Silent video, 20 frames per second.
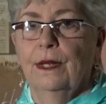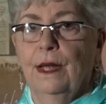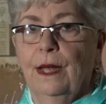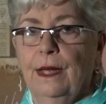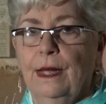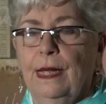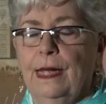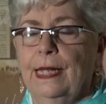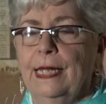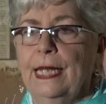
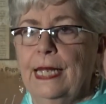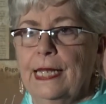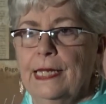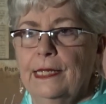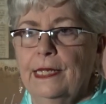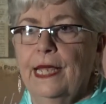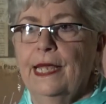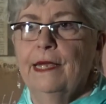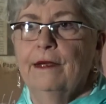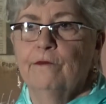uh,
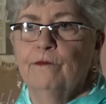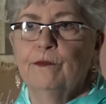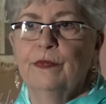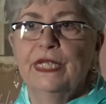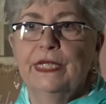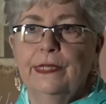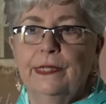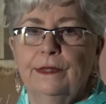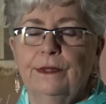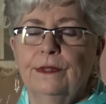and have
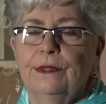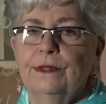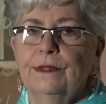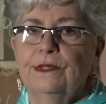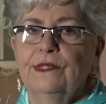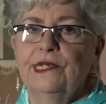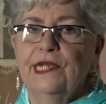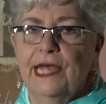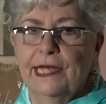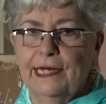been
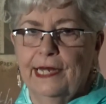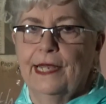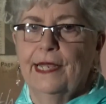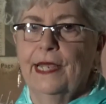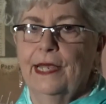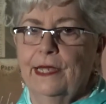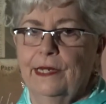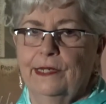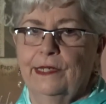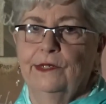
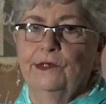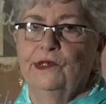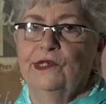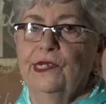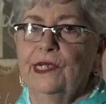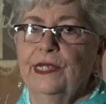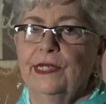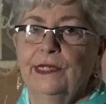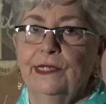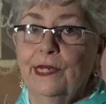dedicated
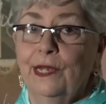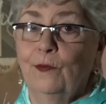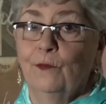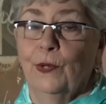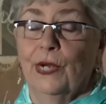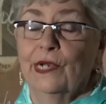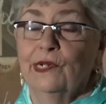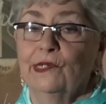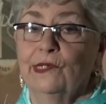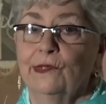to ending
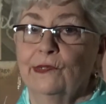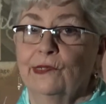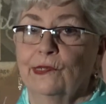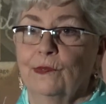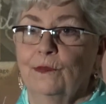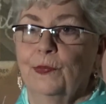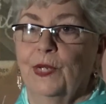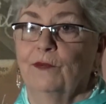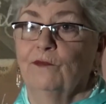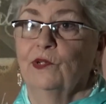
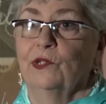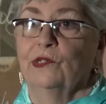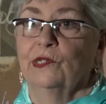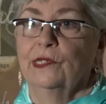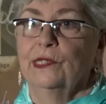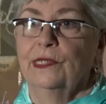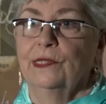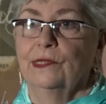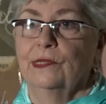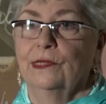racism ever
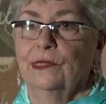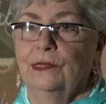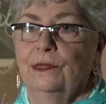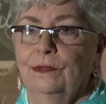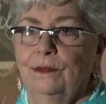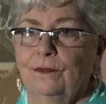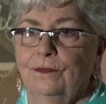since.